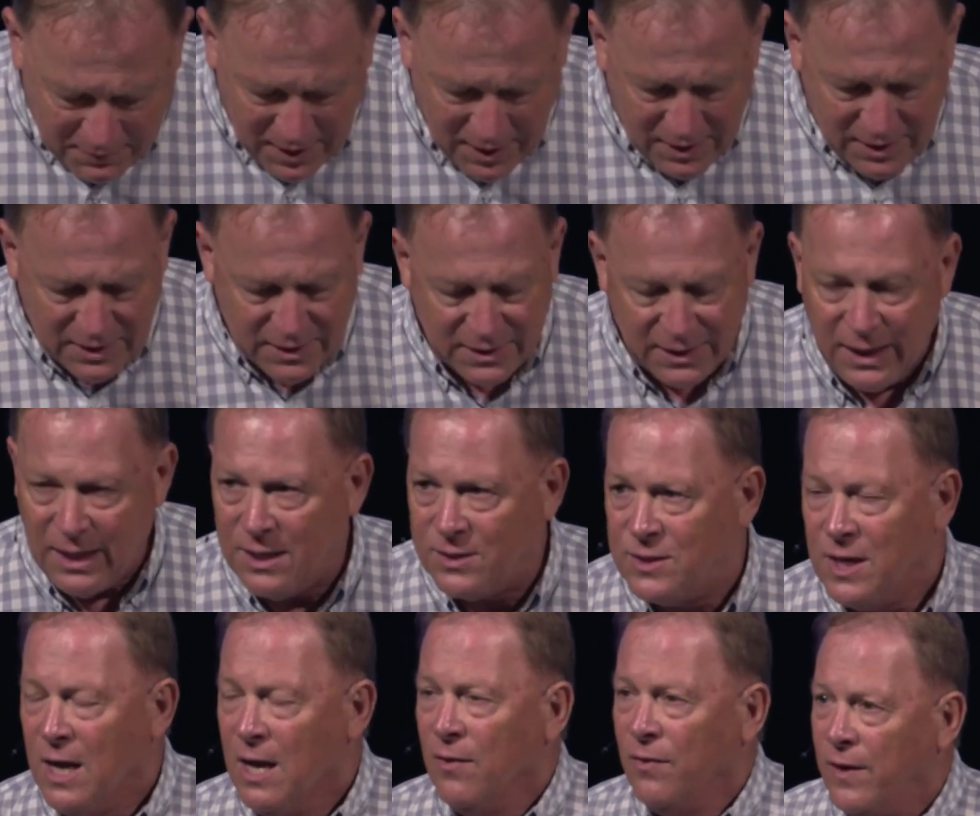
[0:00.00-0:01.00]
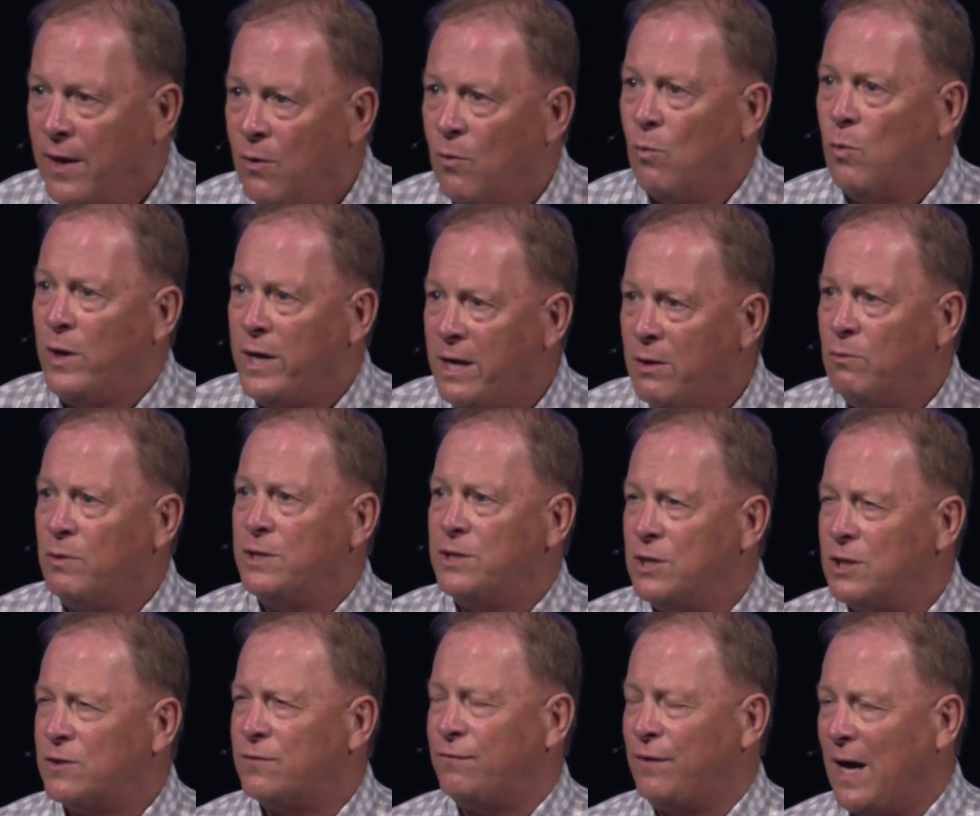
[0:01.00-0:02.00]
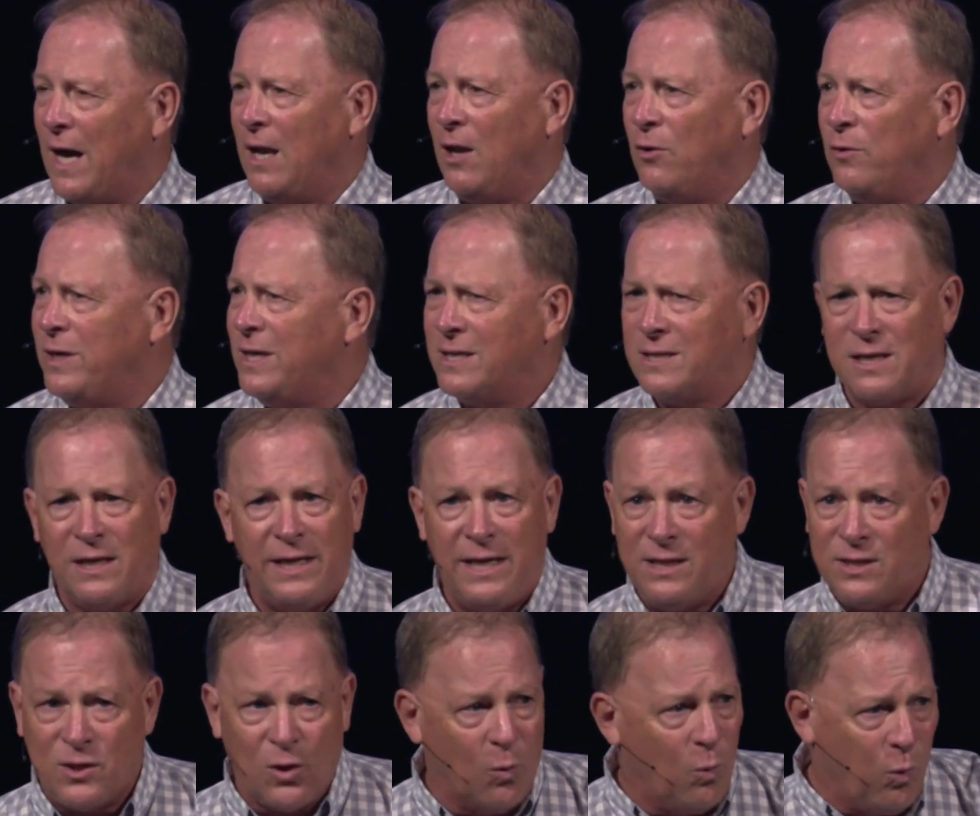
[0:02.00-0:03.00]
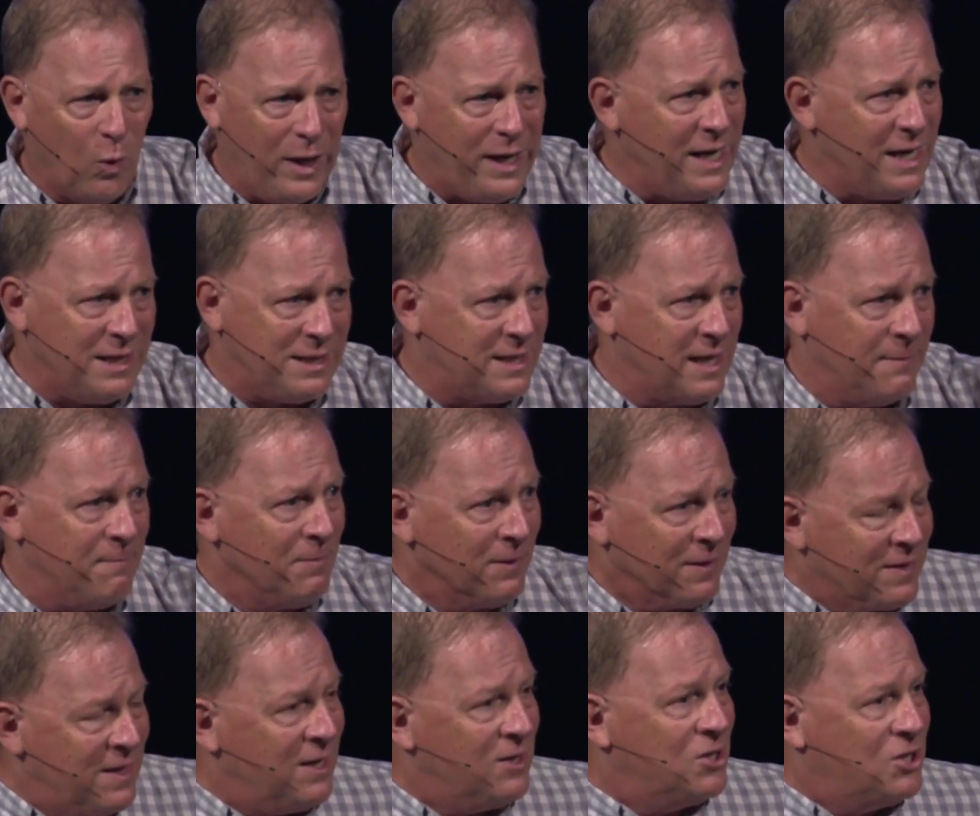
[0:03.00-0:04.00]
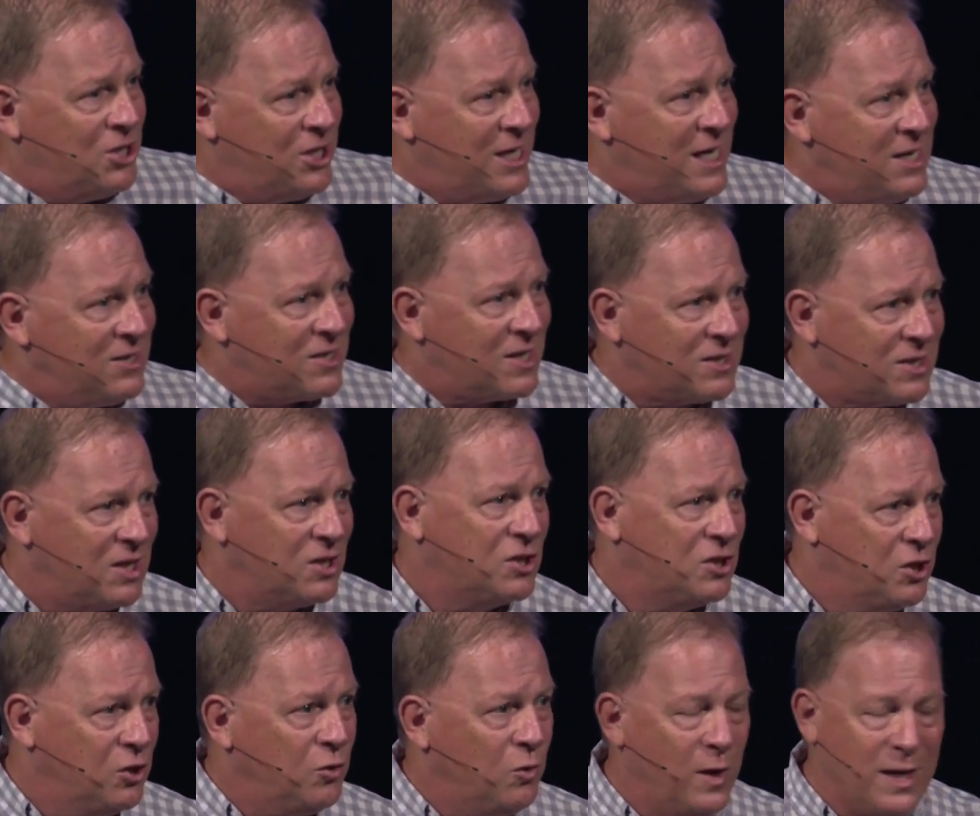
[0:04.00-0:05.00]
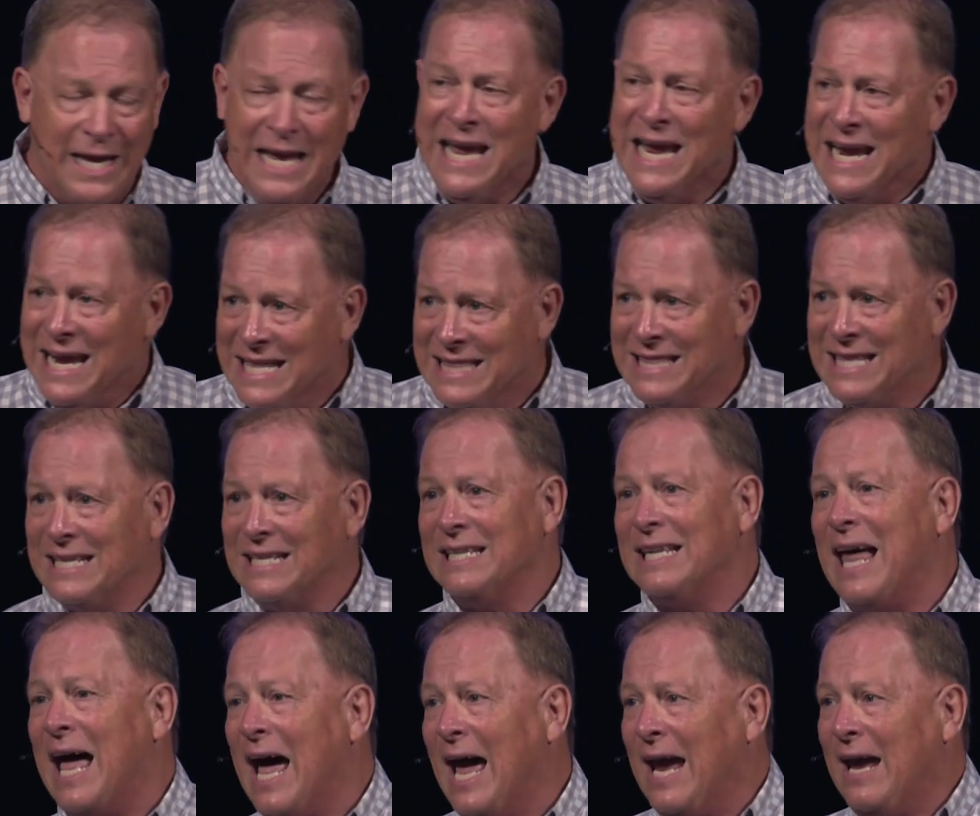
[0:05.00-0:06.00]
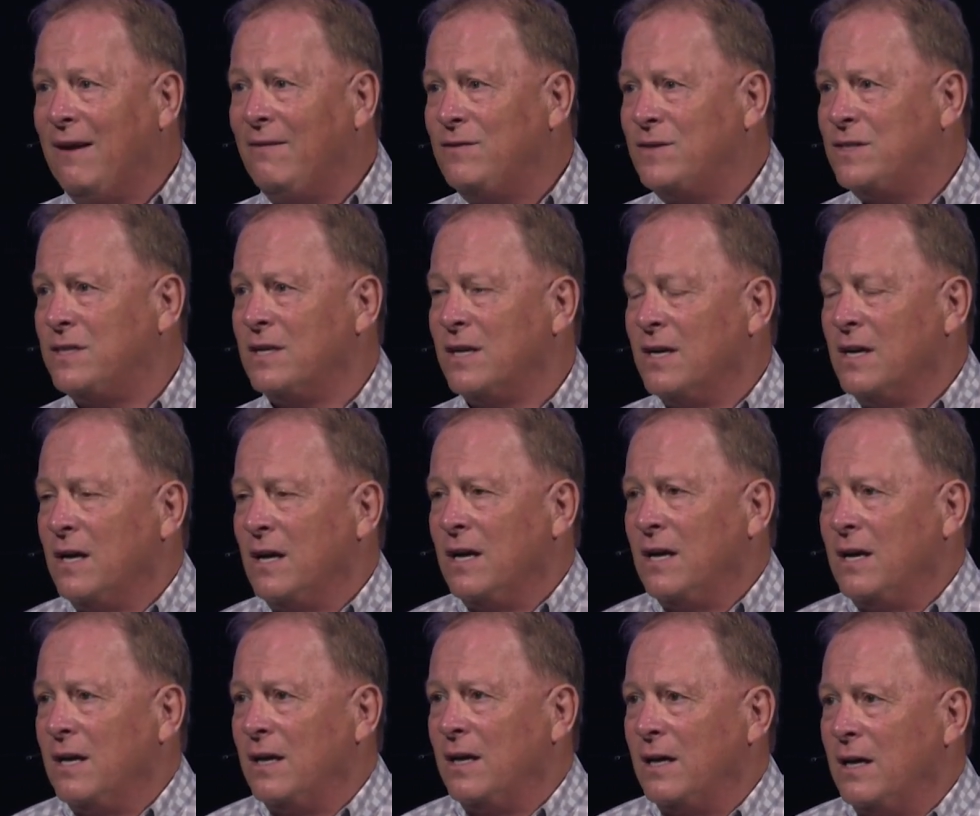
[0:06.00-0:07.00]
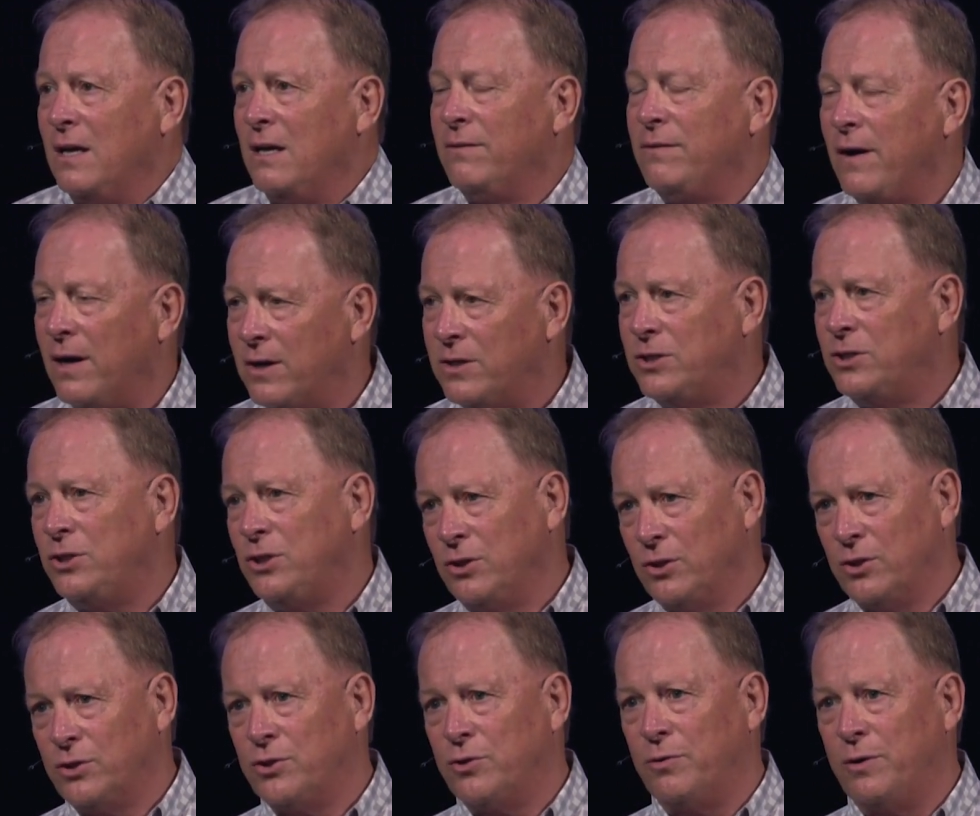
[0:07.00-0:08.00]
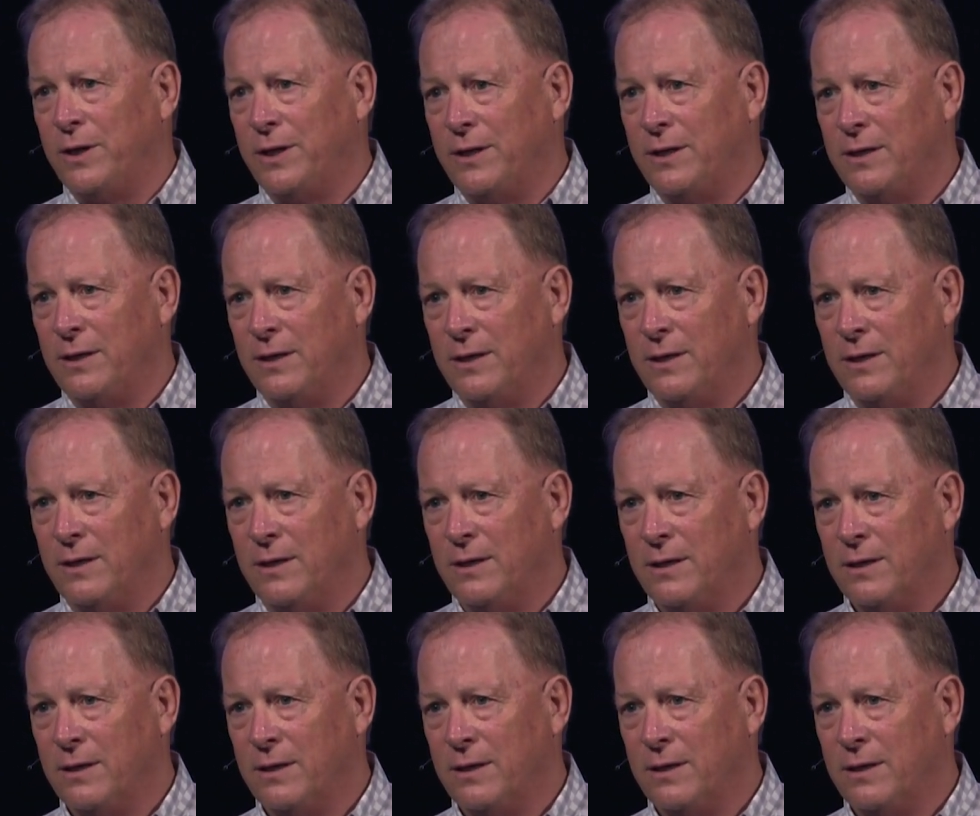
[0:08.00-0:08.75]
it make sense that we would just follow his lead? So what is it that Jesus is doing in the lives of our children?